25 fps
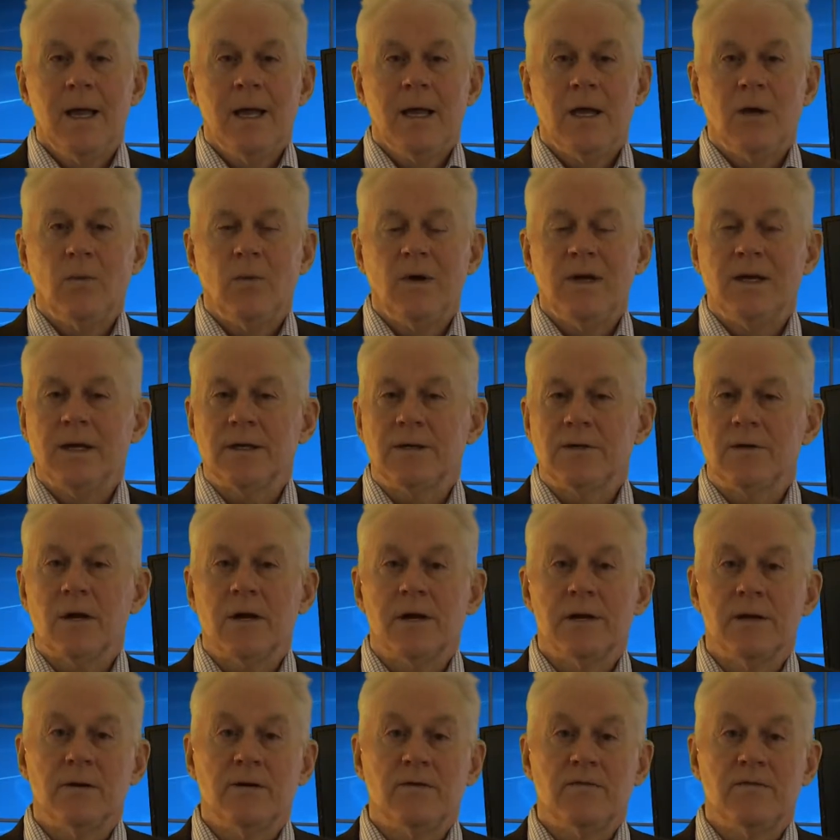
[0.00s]
And we got
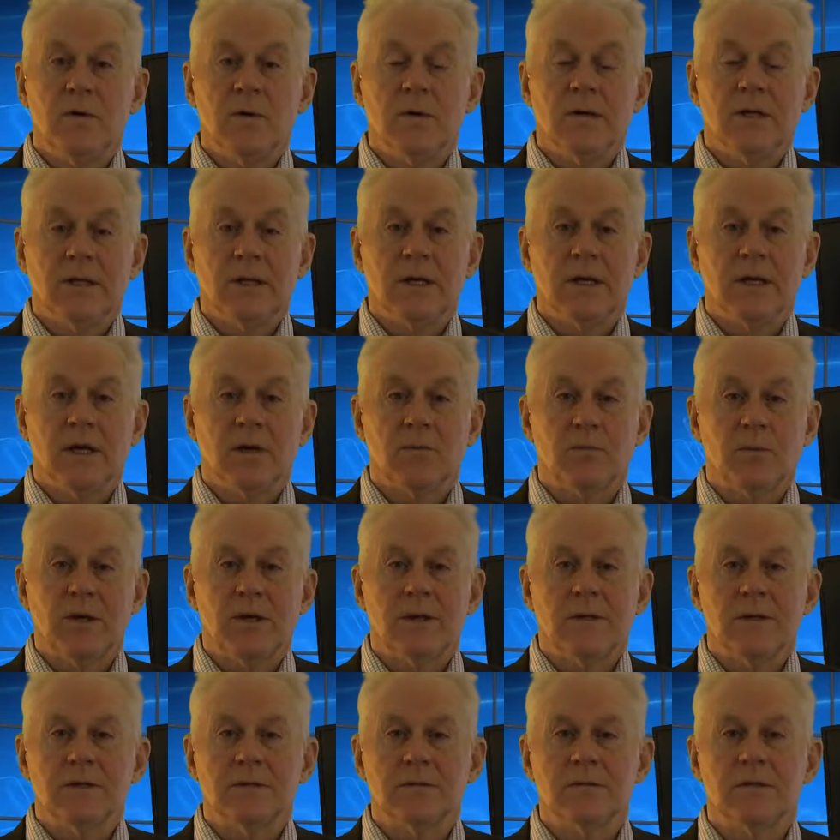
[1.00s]
tired of doing that
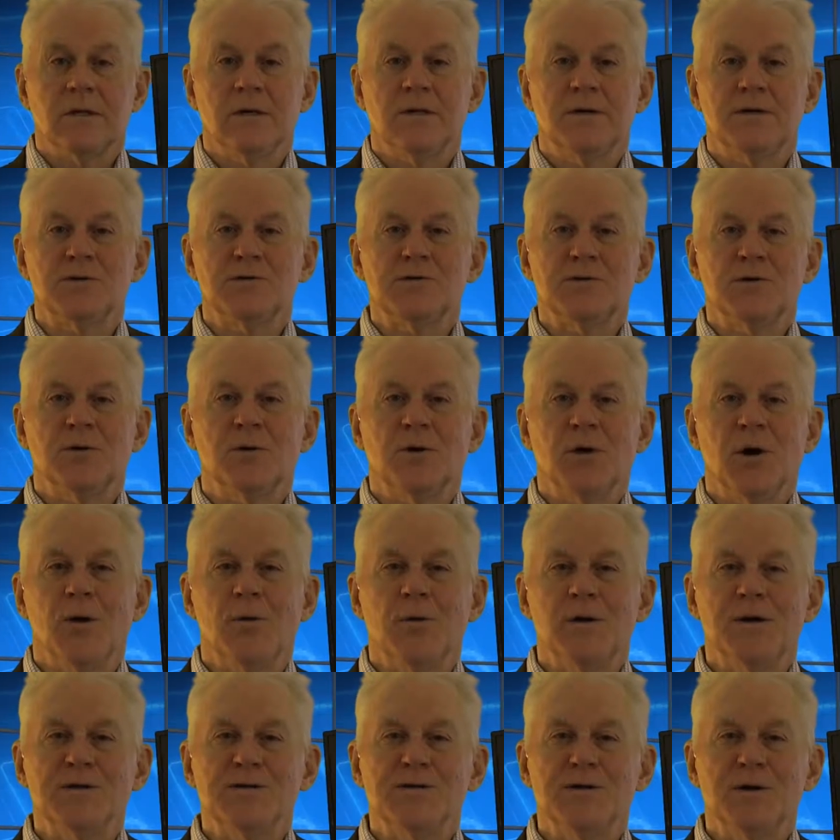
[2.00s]
because tenants don't
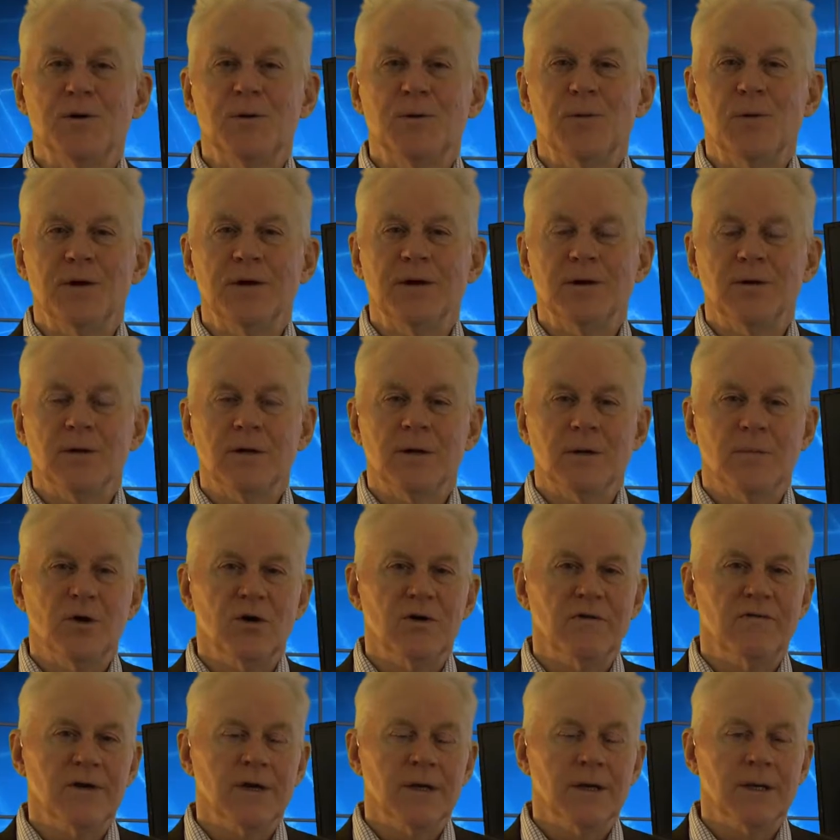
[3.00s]
always know when they're going to
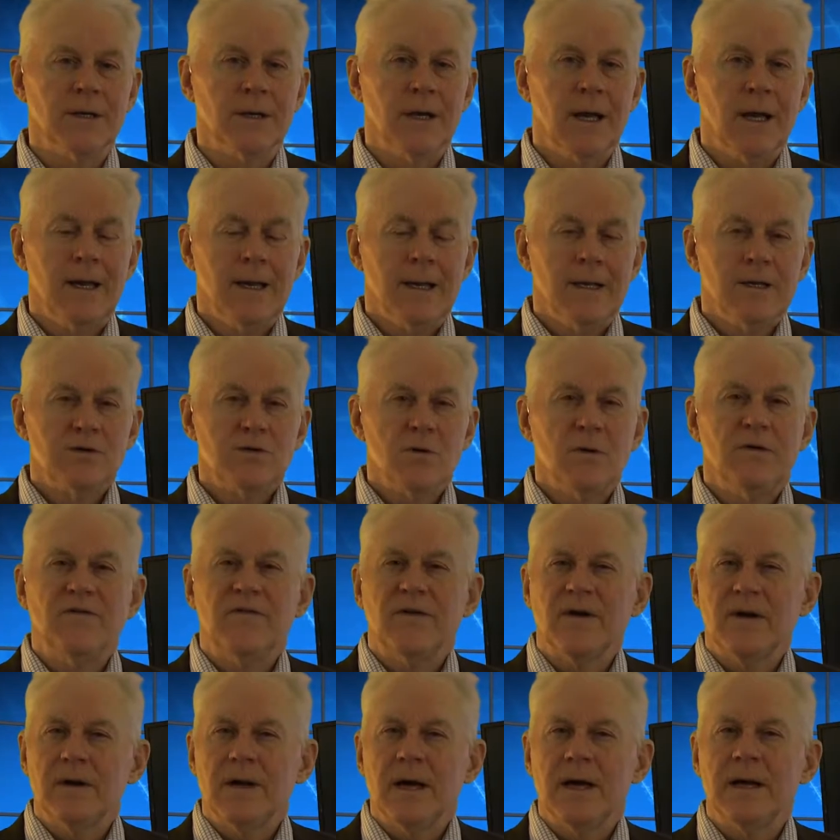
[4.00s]
move in. So we
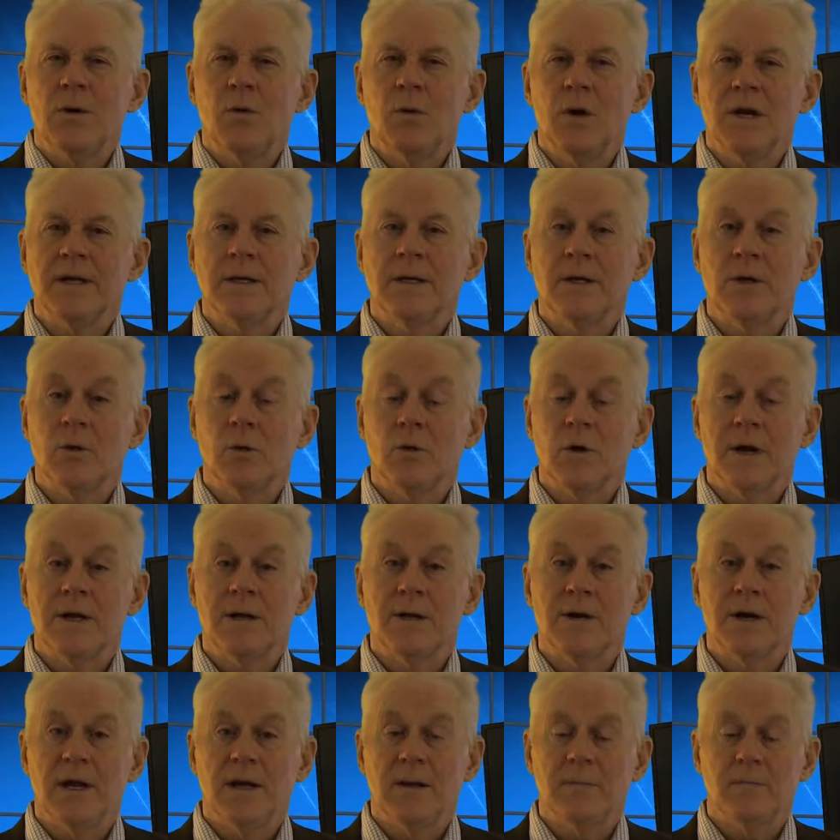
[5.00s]
figured out a way to get
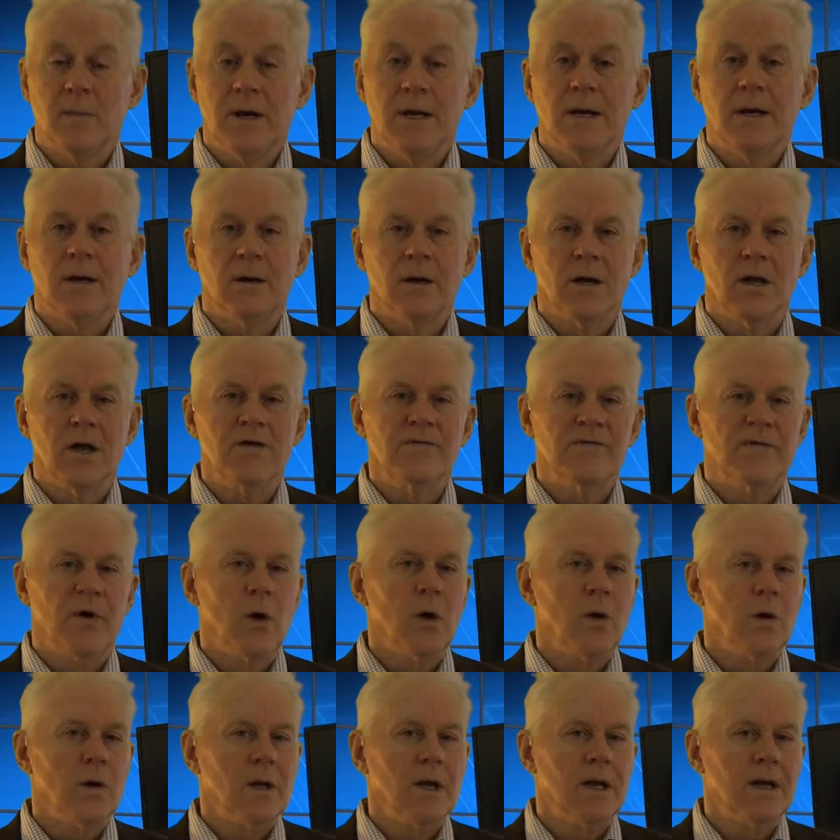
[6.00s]
around that, make our life a
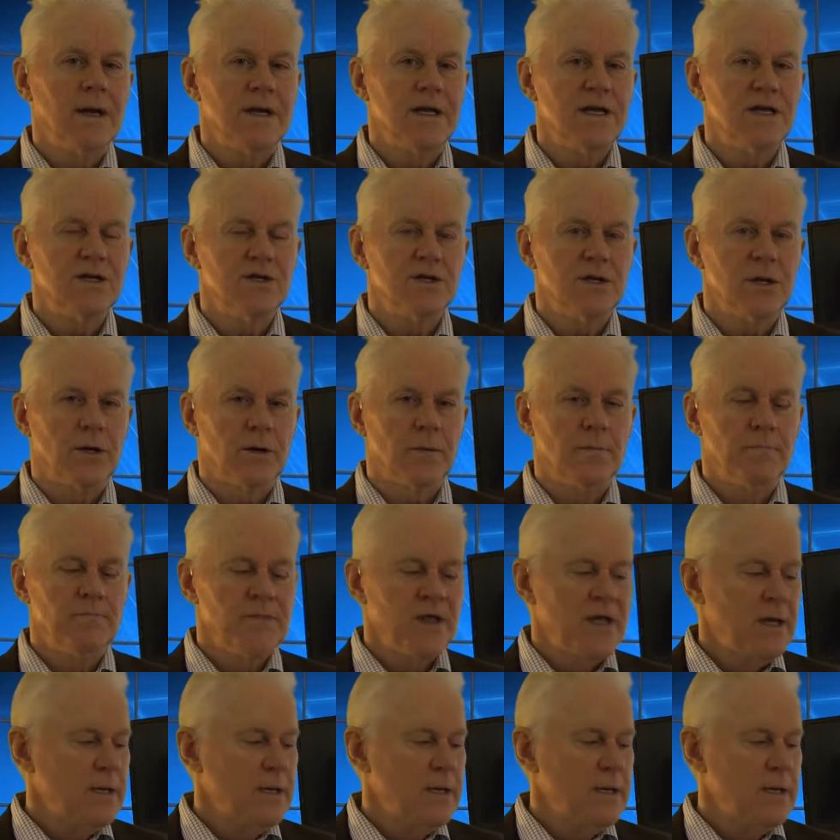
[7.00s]
whole lot easier.